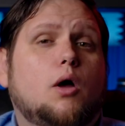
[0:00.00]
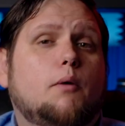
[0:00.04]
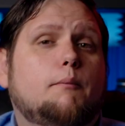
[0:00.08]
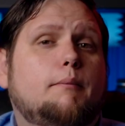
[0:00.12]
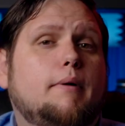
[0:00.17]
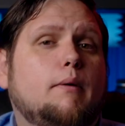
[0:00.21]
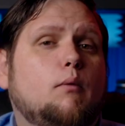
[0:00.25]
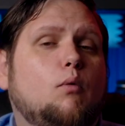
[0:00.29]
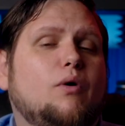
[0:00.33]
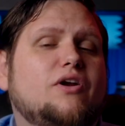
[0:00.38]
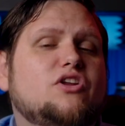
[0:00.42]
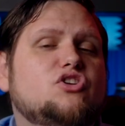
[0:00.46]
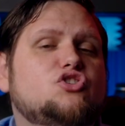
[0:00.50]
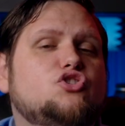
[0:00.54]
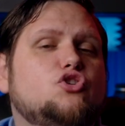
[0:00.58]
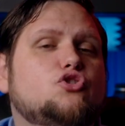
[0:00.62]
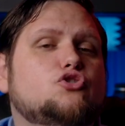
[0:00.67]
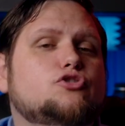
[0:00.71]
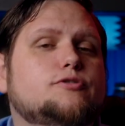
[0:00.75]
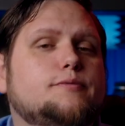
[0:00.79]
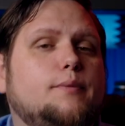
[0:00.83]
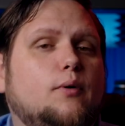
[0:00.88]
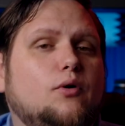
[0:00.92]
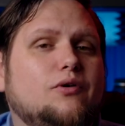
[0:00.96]
But what is
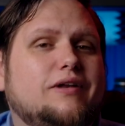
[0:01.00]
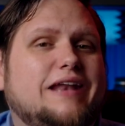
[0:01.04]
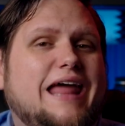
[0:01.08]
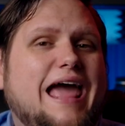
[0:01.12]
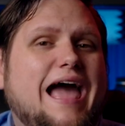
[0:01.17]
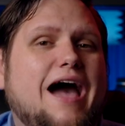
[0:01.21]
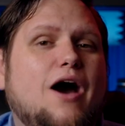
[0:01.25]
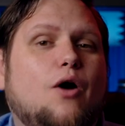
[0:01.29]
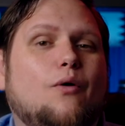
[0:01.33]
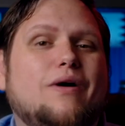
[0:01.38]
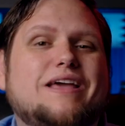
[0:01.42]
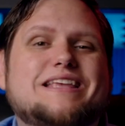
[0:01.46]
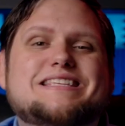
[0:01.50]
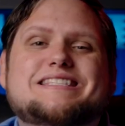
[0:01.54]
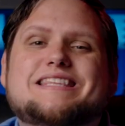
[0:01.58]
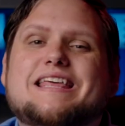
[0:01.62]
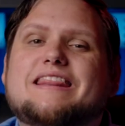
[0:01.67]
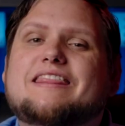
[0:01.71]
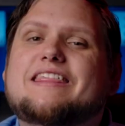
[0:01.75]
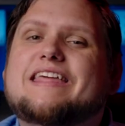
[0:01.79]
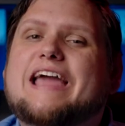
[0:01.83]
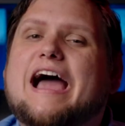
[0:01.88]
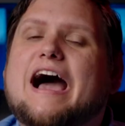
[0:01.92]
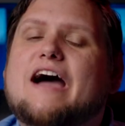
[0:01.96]
usable now is
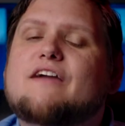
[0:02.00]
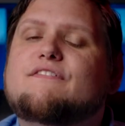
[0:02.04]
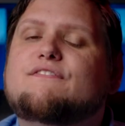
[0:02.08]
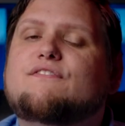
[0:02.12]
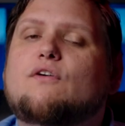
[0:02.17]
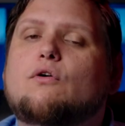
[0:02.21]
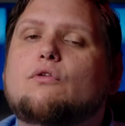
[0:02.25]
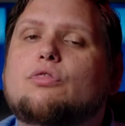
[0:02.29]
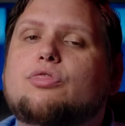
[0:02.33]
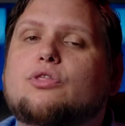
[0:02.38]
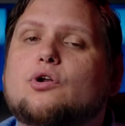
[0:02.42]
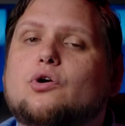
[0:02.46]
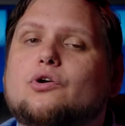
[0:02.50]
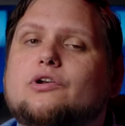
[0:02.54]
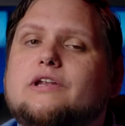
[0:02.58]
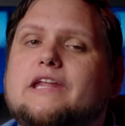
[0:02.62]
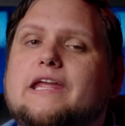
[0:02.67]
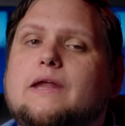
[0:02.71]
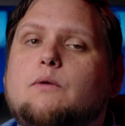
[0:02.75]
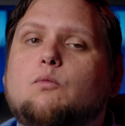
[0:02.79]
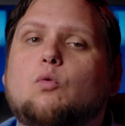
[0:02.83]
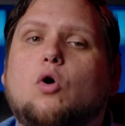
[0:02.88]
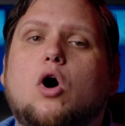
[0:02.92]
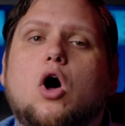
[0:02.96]
that the iPhone
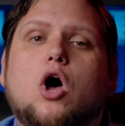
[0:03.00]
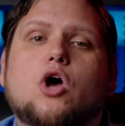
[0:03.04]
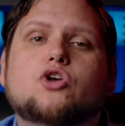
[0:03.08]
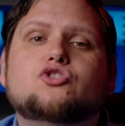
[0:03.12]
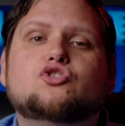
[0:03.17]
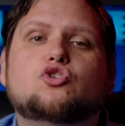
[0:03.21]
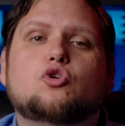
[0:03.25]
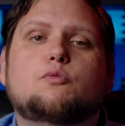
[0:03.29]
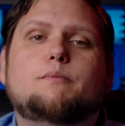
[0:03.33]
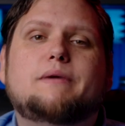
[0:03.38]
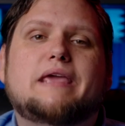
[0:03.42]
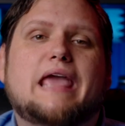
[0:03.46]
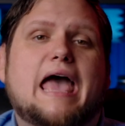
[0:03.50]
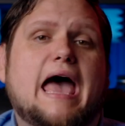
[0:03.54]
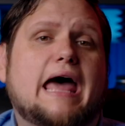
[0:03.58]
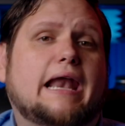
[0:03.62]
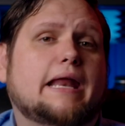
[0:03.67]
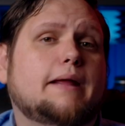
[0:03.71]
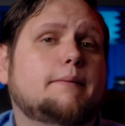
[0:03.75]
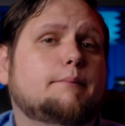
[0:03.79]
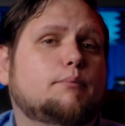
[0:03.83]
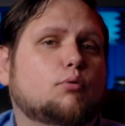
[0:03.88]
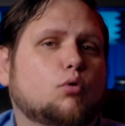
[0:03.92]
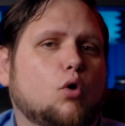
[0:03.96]
13 will also be
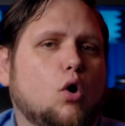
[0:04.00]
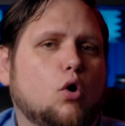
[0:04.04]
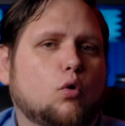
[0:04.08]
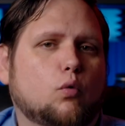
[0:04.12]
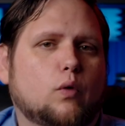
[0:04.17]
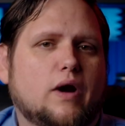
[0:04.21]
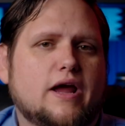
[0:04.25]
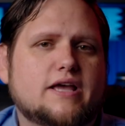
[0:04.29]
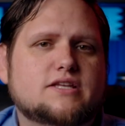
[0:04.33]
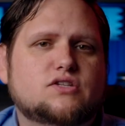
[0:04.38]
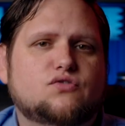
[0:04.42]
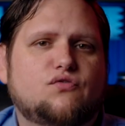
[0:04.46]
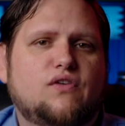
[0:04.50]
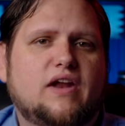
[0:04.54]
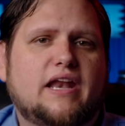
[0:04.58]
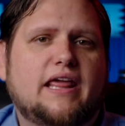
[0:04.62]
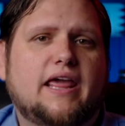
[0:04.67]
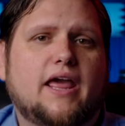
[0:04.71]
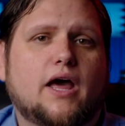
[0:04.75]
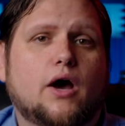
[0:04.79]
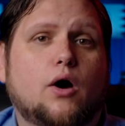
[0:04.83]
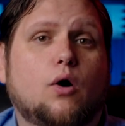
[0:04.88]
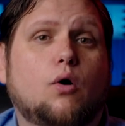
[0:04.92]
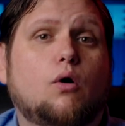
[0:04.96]
adding ProRes
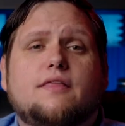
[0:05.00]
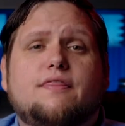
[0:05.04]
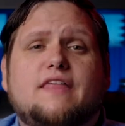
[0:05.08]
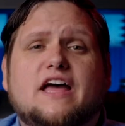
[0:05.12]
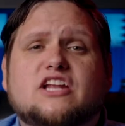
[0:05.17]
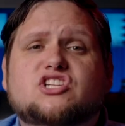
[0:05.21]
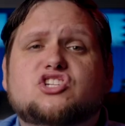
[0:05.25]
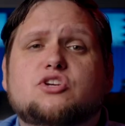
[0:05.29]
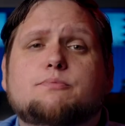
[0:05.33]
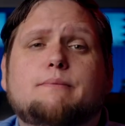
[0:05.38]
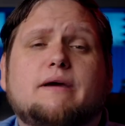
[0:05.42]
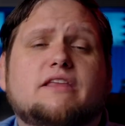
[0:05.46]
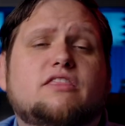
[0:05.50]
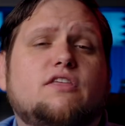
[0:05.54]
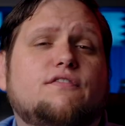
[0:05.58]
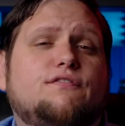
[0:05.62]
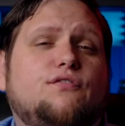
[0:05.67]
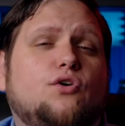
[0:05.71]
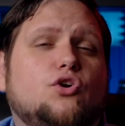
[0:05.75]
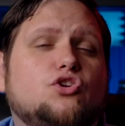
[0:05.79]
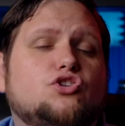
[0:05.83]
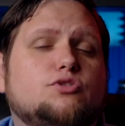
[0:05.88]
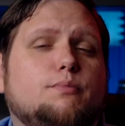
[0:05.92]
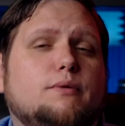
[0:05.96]
video. That should make the
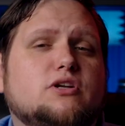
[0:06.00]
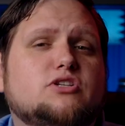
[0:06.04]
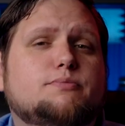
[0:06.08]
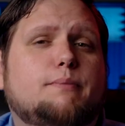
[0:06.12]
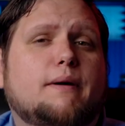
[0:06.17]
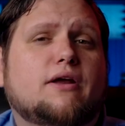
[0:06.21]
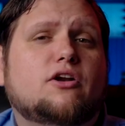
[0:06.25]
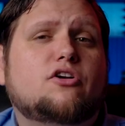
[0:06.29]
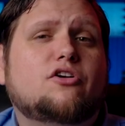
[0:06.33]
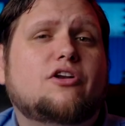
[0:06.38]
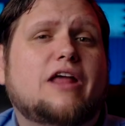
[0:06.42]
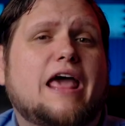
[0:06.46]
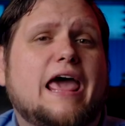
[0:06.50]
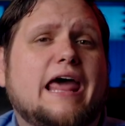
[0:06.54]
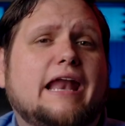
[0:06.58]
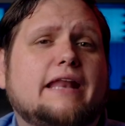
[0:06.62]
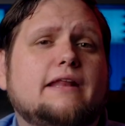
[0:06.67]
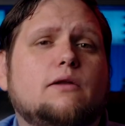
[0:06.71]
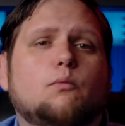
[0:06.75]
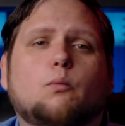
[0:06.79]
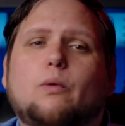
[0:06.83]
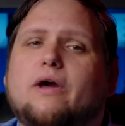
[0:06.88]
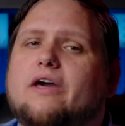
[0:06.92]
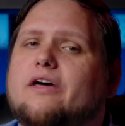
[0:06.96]
footage much better to
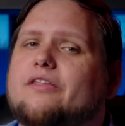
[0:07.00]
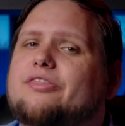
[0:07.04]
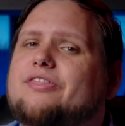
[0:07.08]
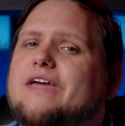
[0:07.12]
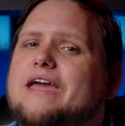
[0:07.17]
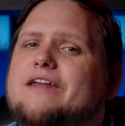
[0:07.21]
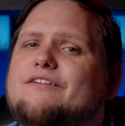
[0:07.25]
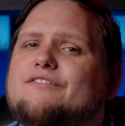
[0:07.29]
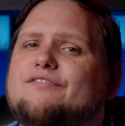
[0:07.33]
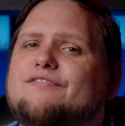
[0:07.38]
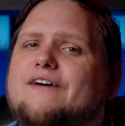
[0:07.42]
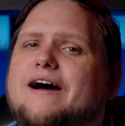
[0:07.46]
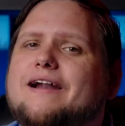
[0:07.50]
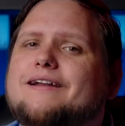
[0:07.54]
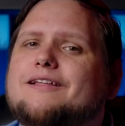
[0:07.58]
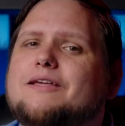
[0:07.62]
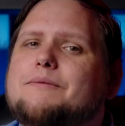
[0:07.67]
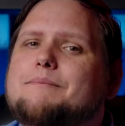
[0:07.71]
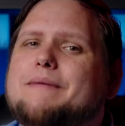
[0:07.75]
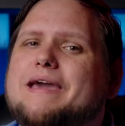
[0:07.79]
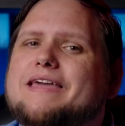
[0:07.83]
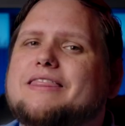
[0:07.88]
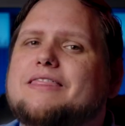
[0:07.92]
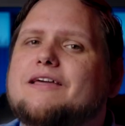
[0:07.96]
edit with and
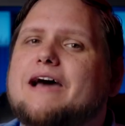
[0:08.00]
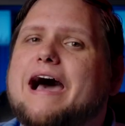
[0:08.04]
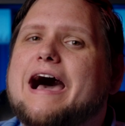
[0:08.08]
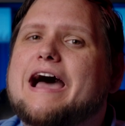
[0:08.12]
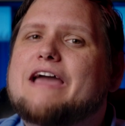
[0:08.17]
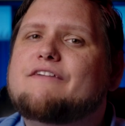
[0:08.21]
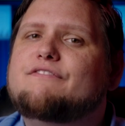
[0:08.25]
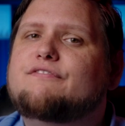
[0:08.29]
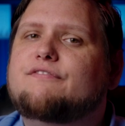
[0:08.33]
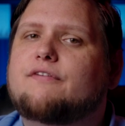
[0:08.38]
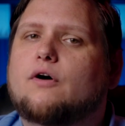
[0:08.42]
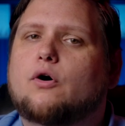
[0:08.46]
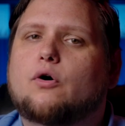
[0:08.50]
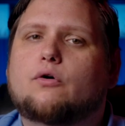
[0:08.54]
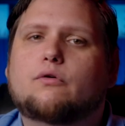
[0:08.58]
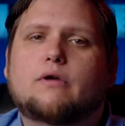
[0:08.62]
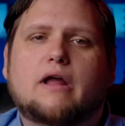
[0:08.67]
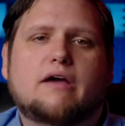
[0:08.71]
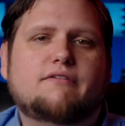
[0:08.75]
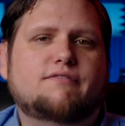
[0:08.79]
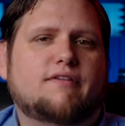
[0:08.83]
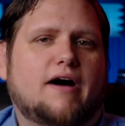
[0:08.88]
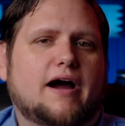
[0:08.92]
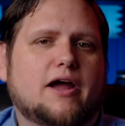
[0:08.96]
finally make the
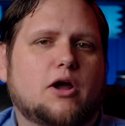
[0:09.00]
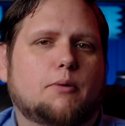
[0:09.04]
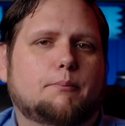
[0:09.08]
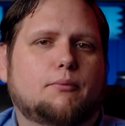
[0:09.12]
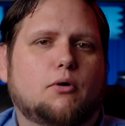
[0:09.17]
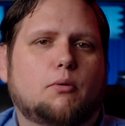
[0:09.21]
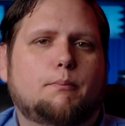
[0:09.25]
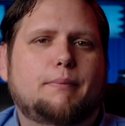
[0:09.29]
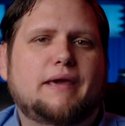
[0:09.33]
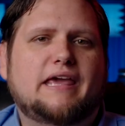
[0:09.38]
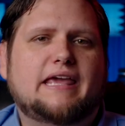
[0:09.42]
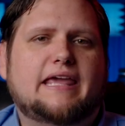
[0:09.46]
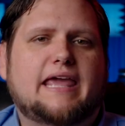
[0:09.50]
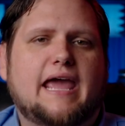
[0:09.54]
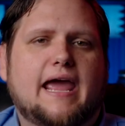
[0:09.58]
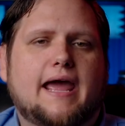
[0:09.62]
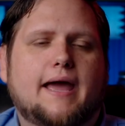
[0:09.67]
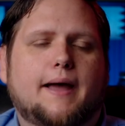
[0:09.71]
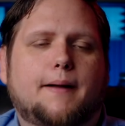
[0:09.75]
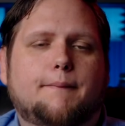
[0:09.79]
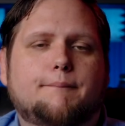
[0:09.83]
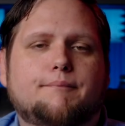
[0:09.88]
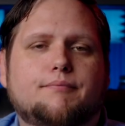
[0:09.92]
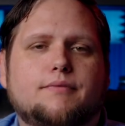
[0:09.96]
iPhone a viable
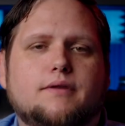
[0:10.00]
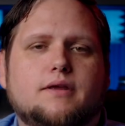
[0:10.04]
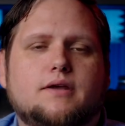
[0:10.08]
B-cam.